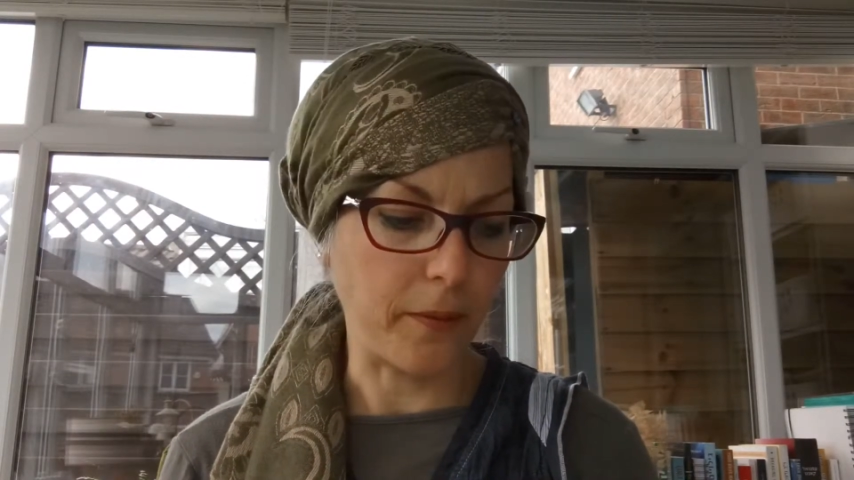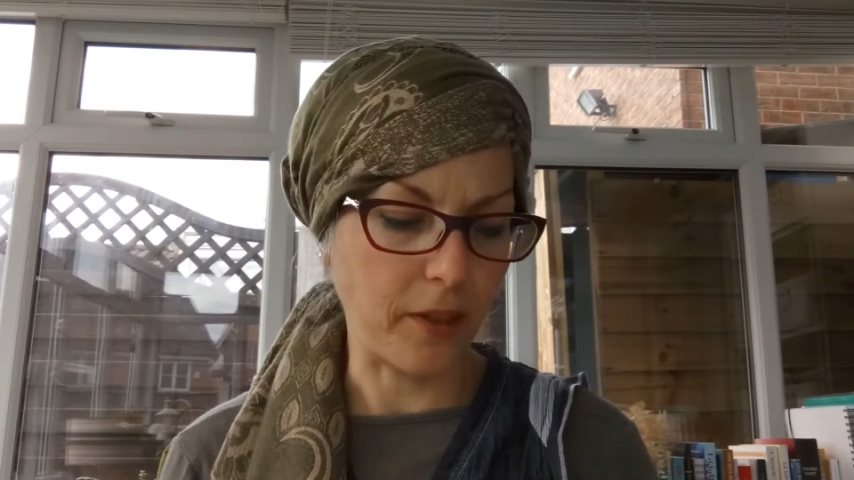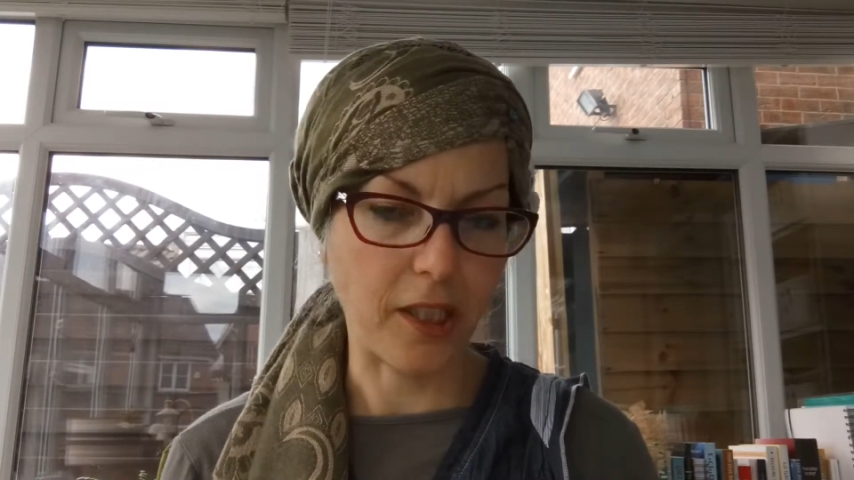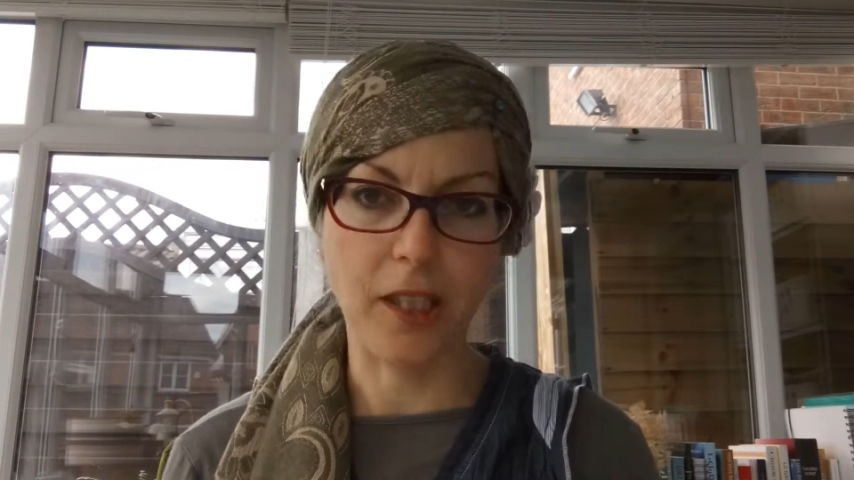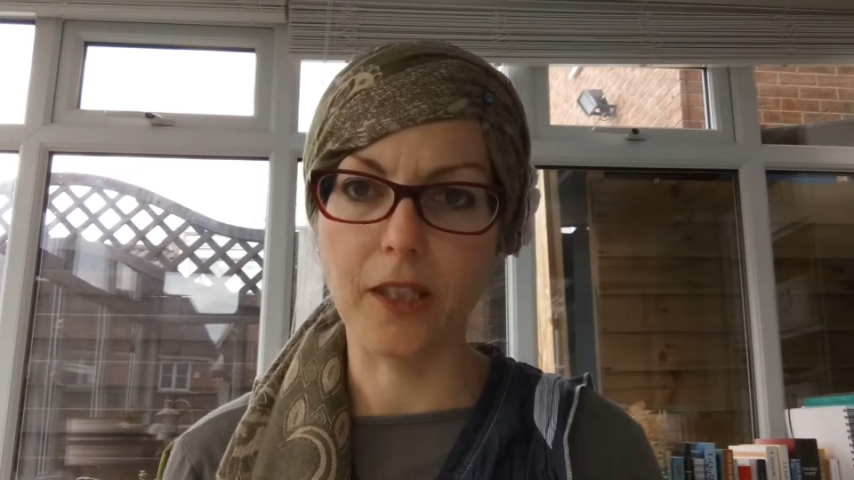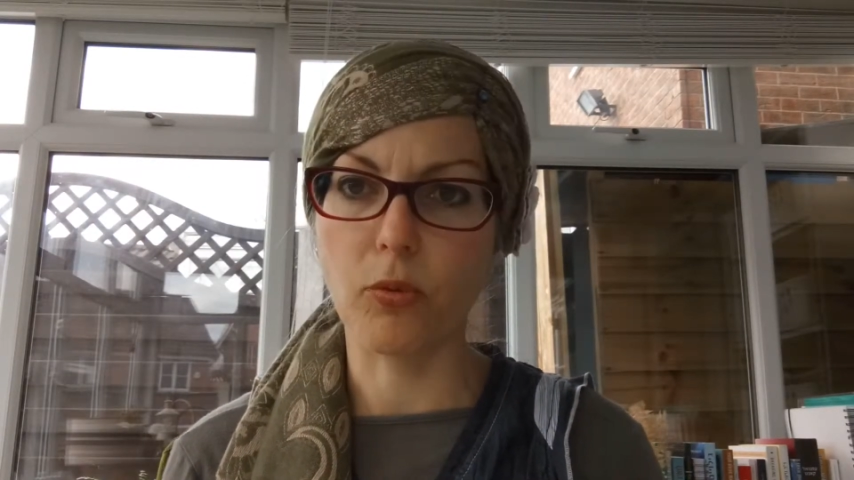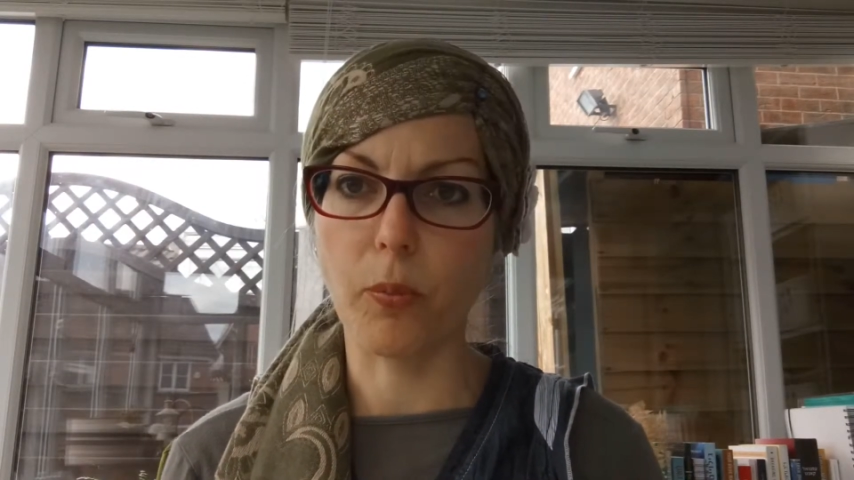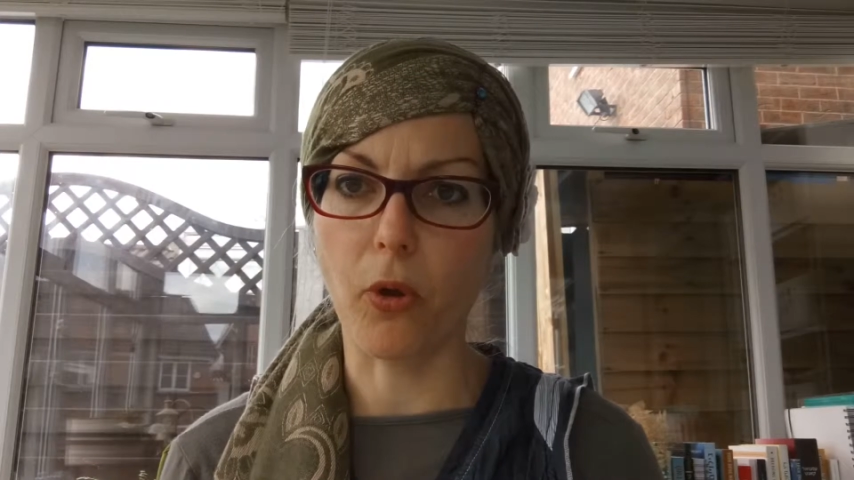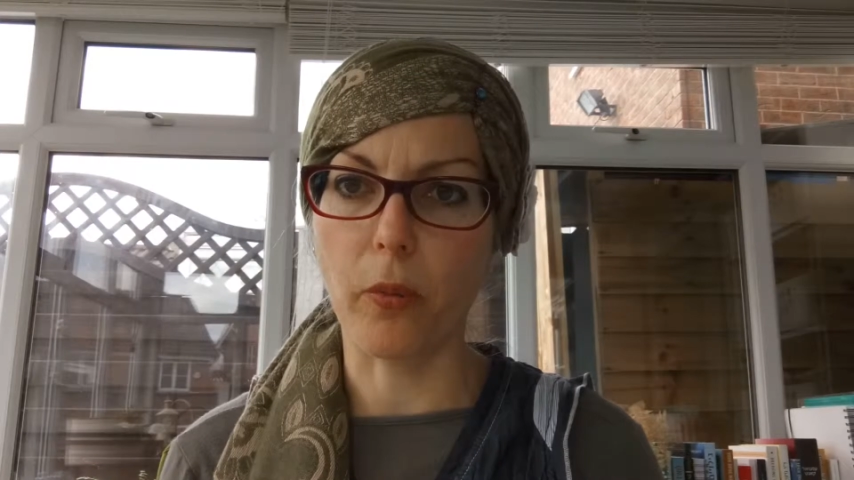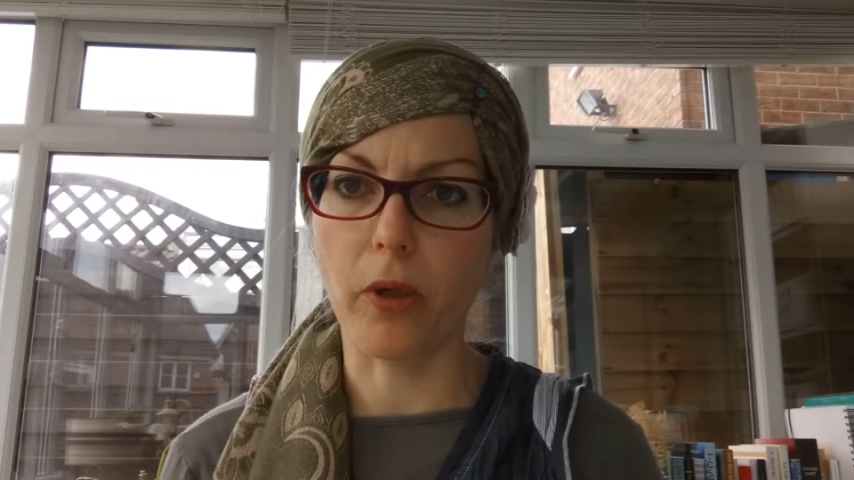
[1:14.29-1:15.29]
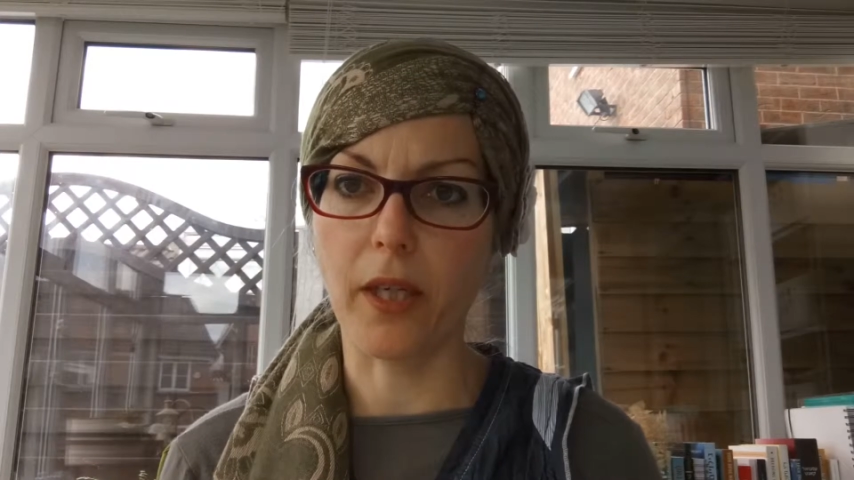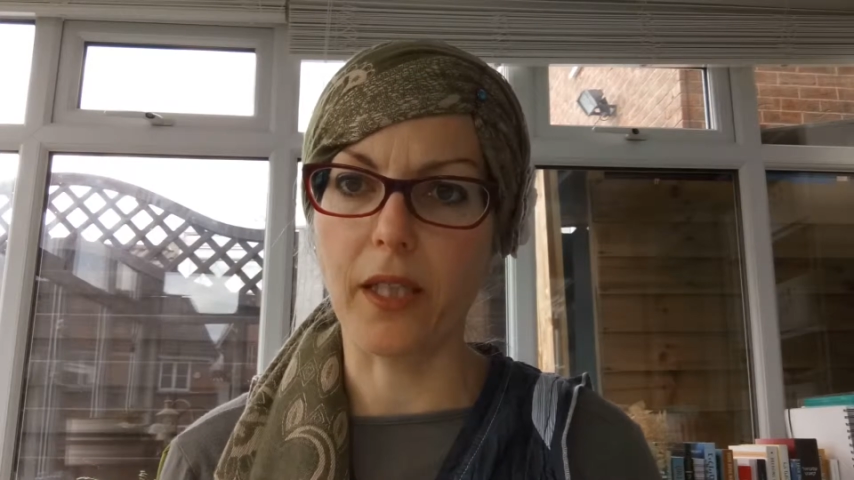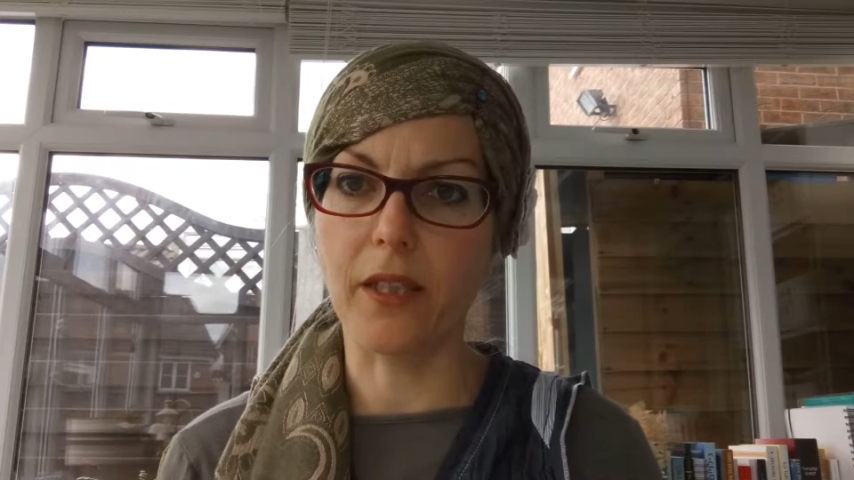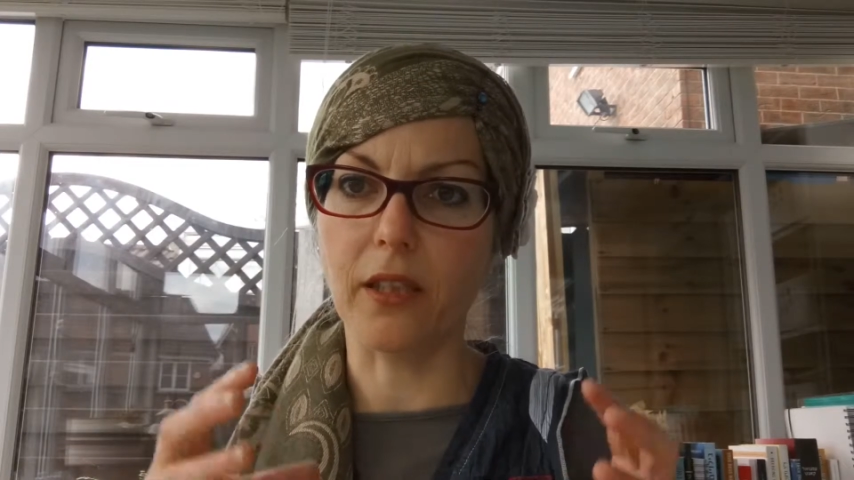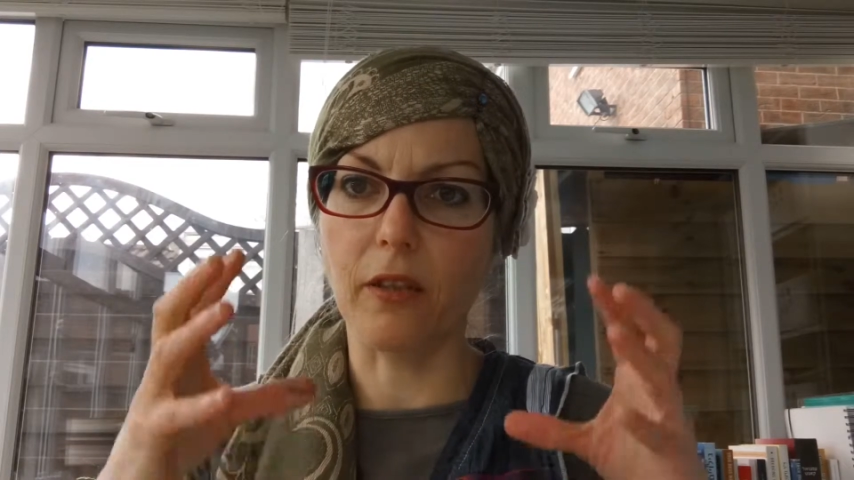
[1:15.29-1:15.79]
techniques with polymer clay that